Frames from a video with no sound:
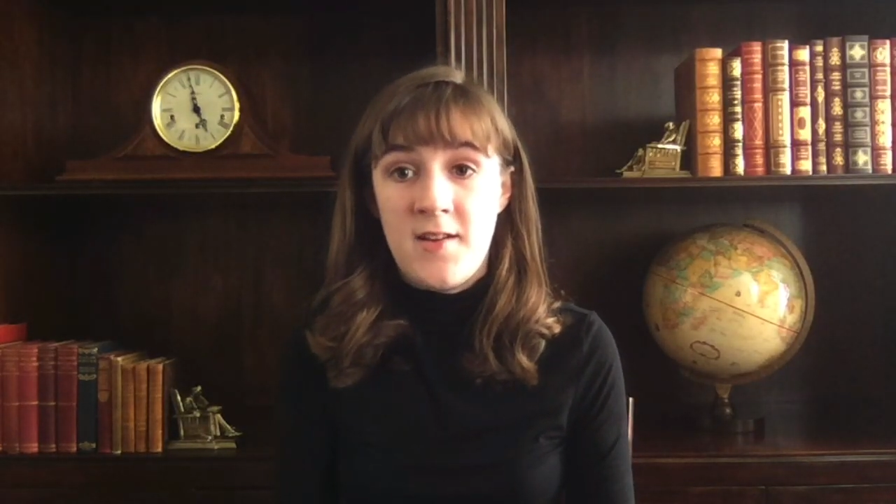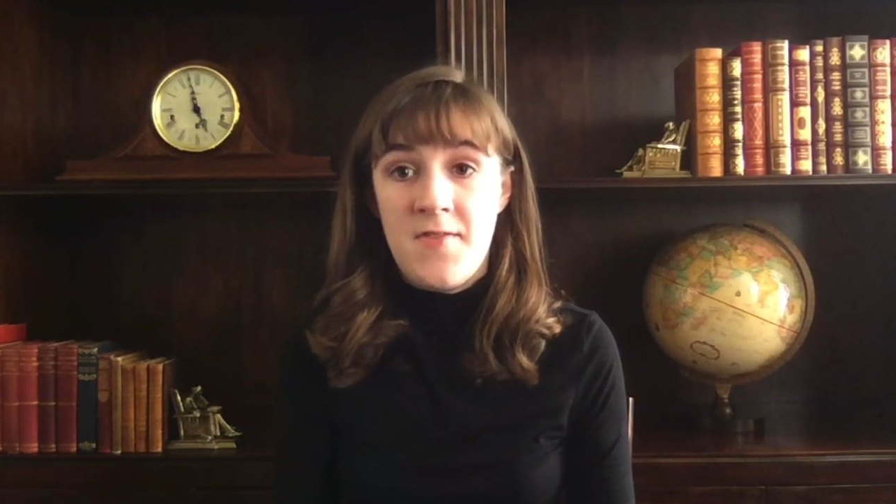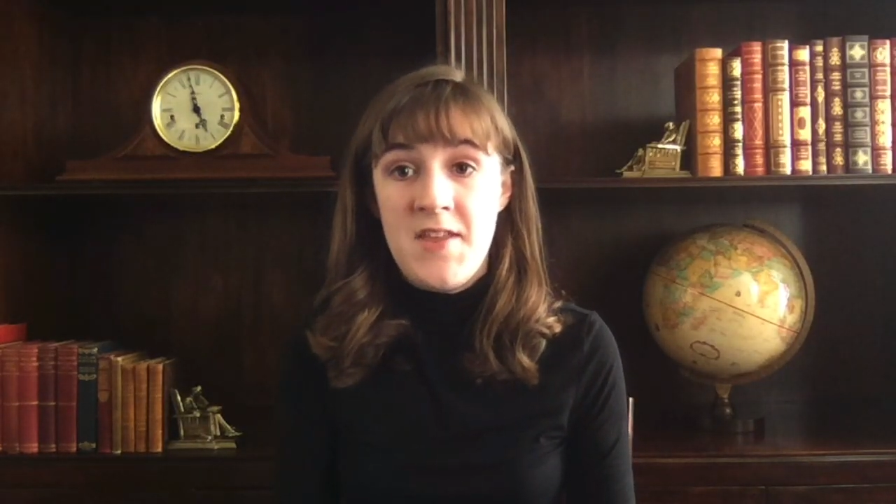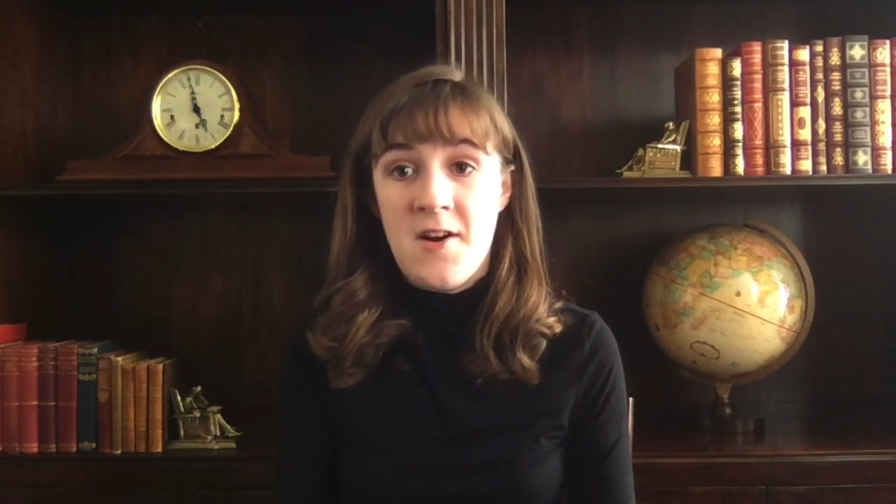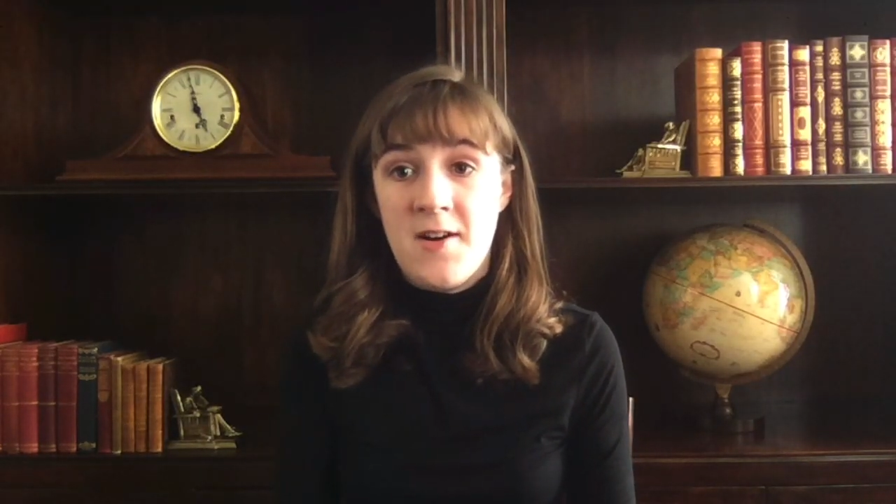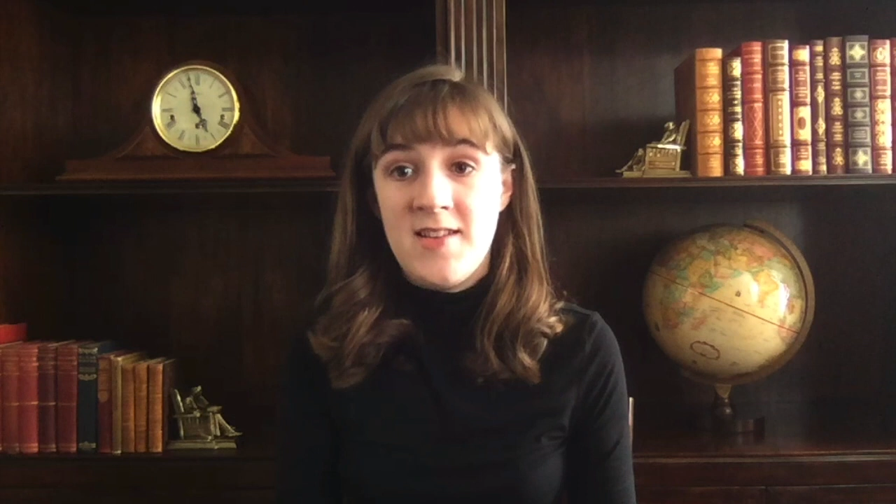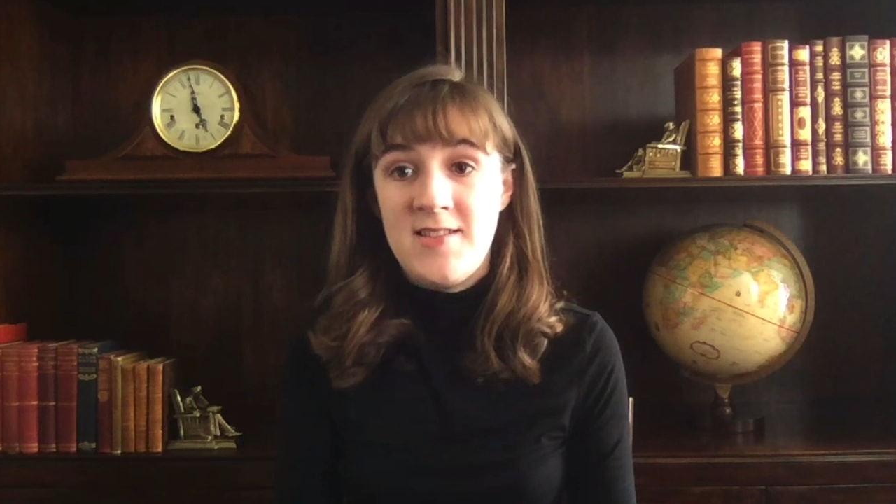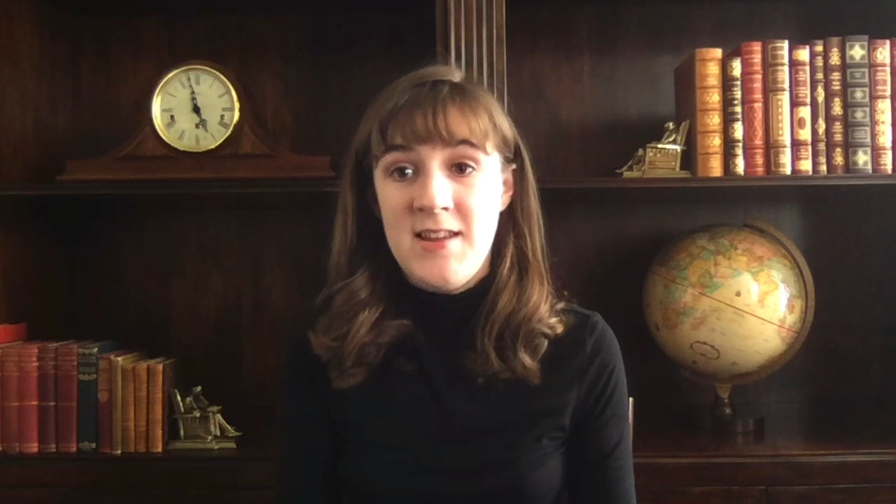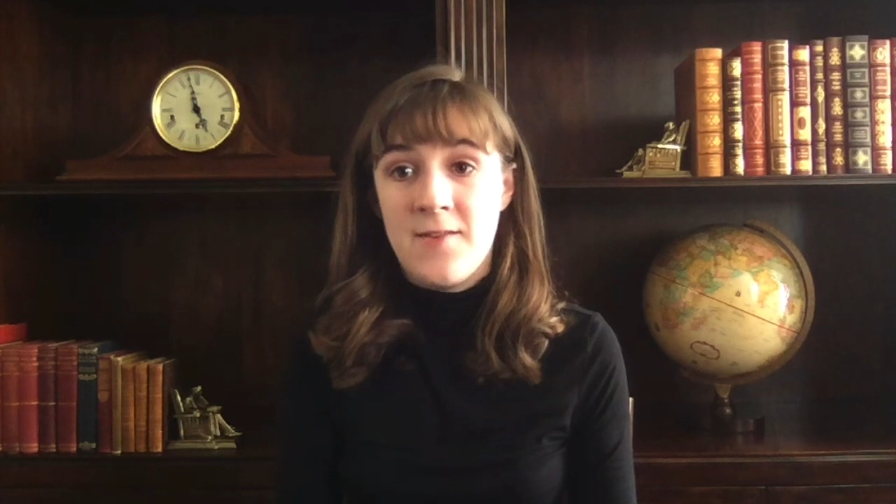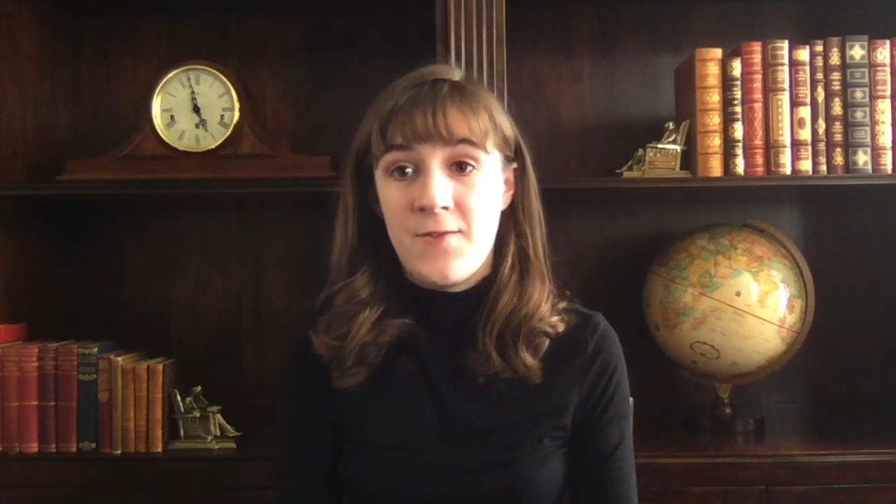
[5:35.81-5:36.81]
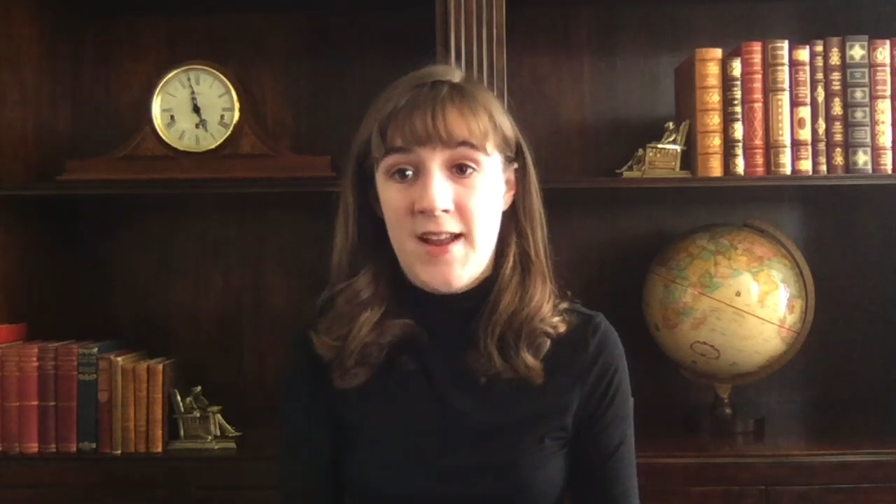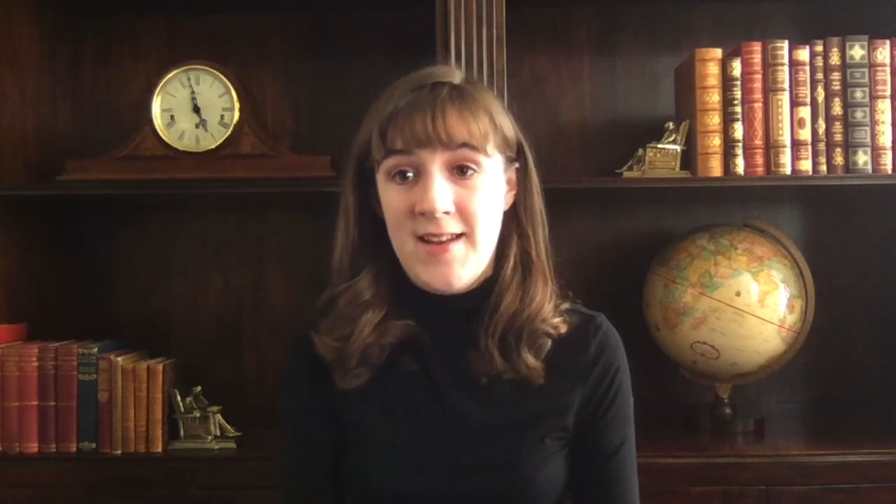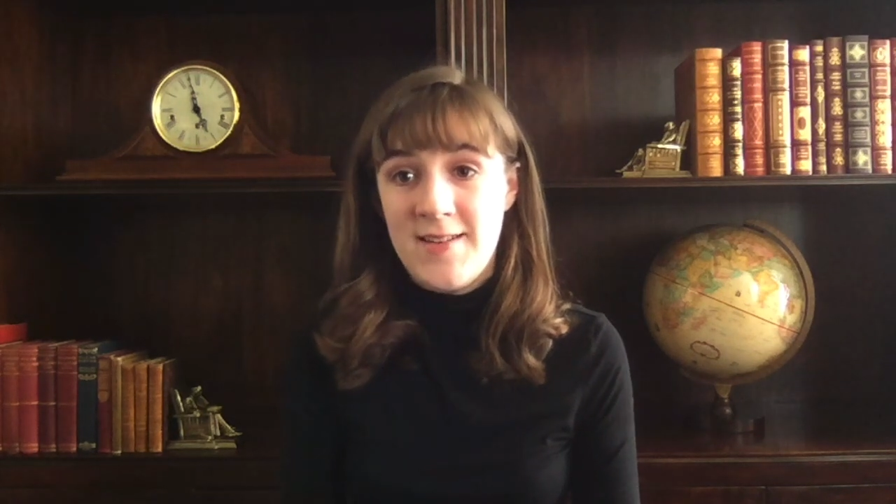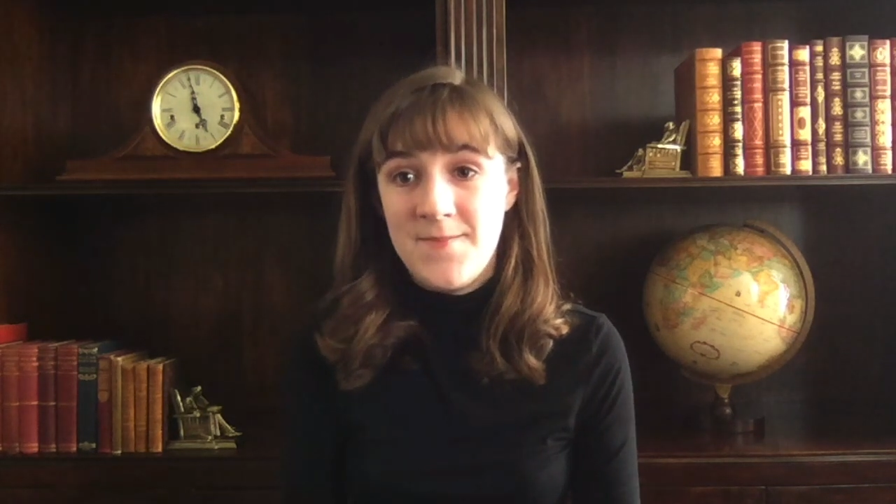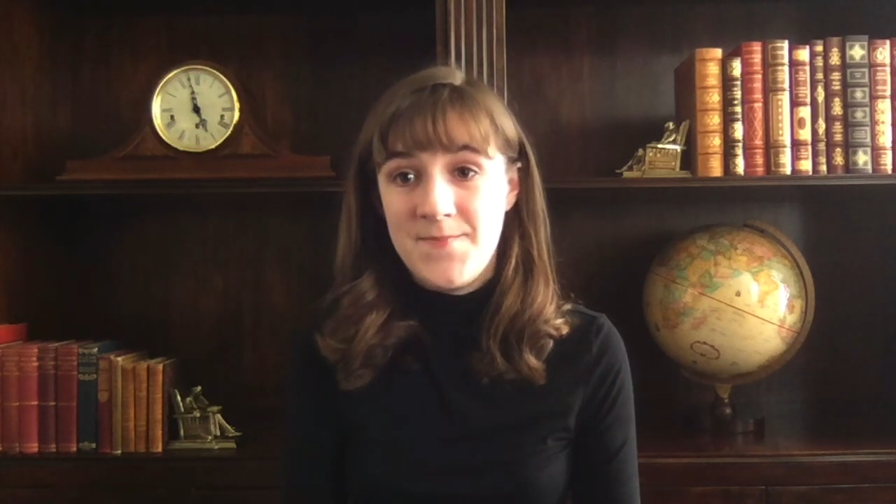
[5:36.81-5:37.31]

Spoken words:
of the artist's dear friend.